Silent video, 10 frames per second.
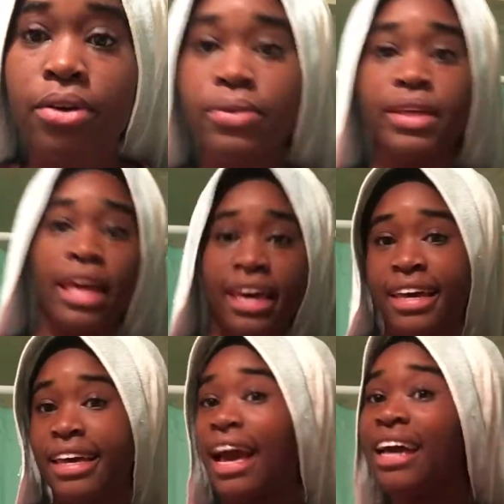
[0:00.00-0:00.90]

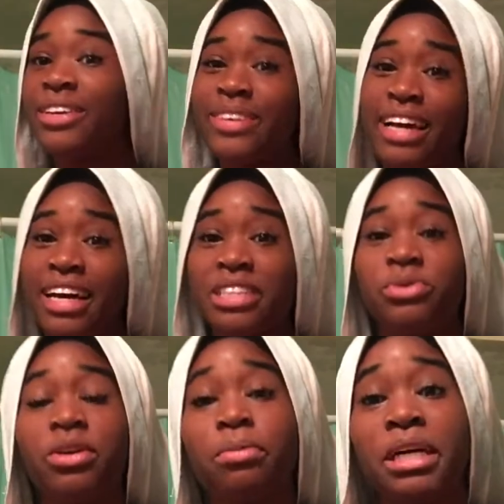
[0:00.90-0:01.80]
Okay, hi you guys,
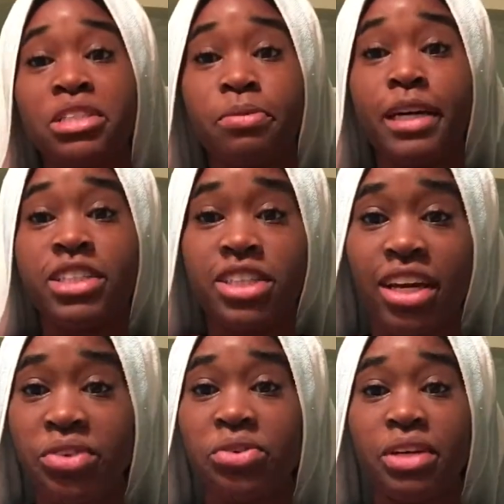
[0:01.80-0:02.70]
welcome back to my
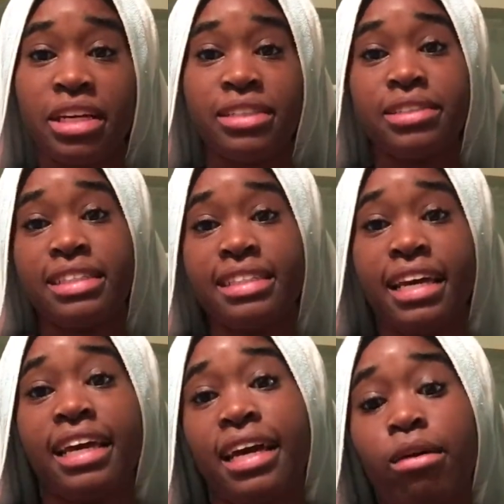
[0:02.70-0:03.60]
channel, and
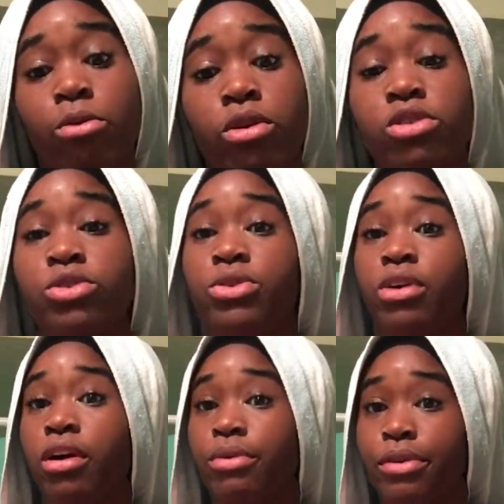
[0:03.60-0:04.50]
today I want to do
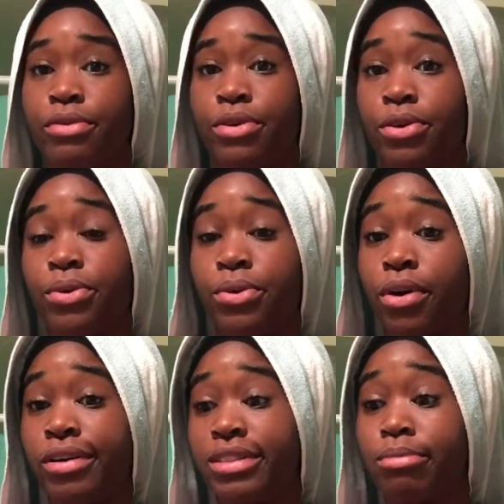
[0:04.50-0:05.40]
a review
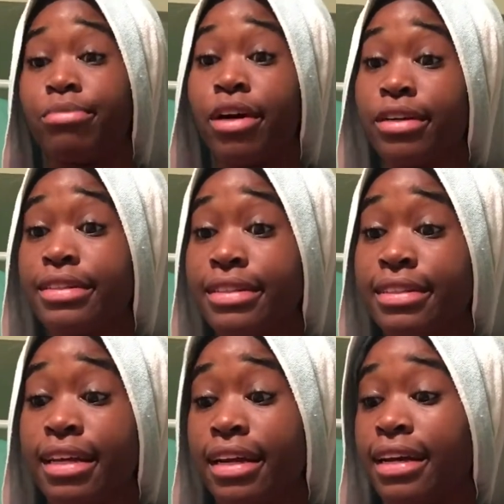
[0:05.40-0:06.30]
on some products
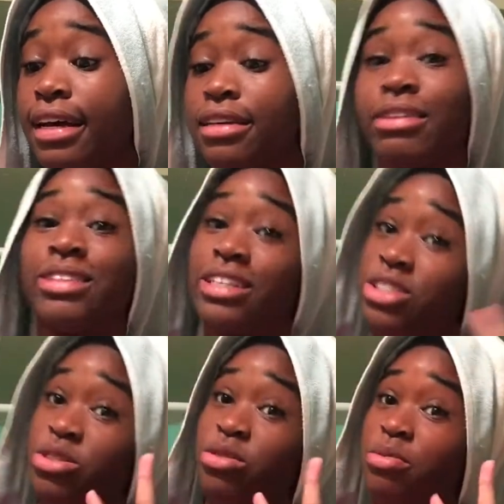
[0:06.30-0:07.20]
that I got. It's
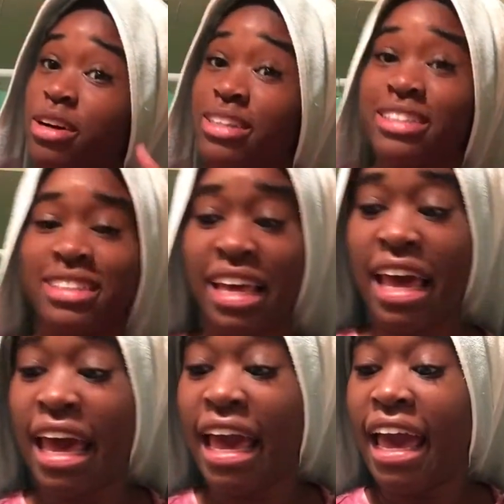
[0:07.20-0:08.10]
actually two products,
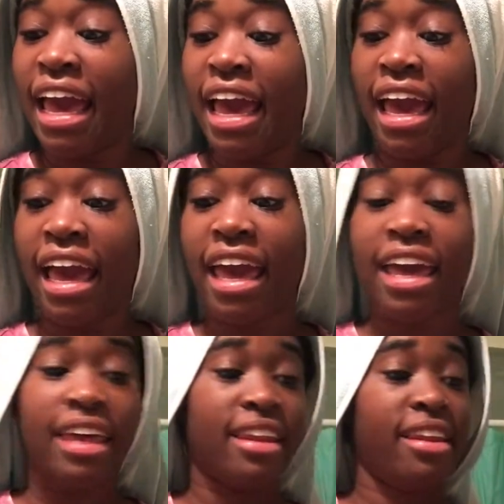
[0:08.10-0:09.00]

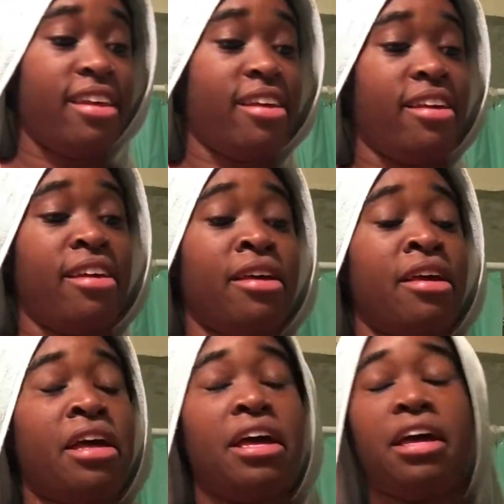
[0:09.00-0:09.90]
and
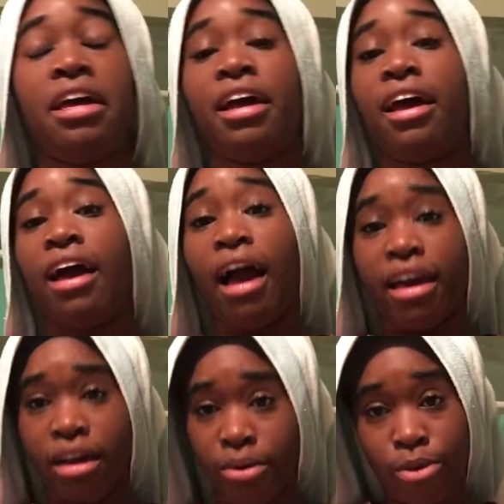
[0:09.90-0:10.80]

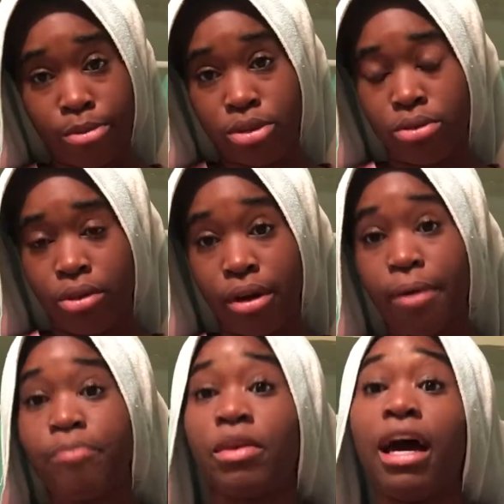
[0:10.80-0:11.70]
I got it from store.
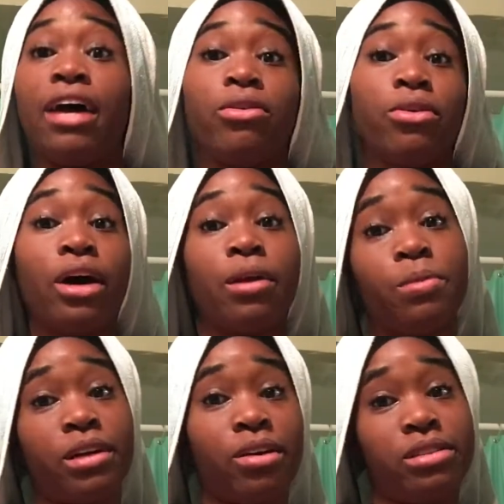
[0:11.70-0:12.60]
I don't know how to
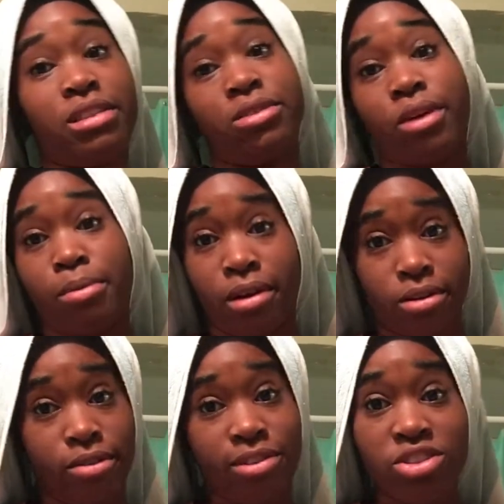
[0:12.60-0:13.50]
pronounce it, so I'm not
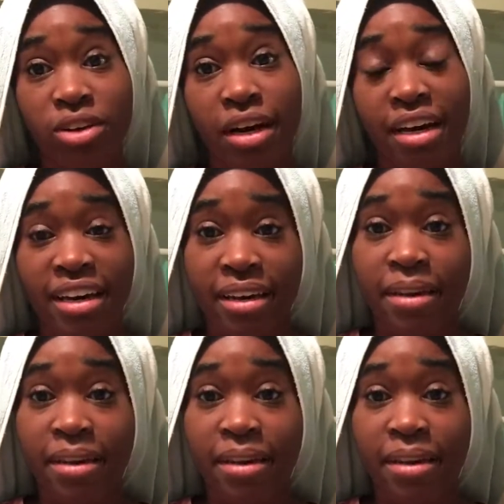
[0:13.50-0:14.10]
going to try,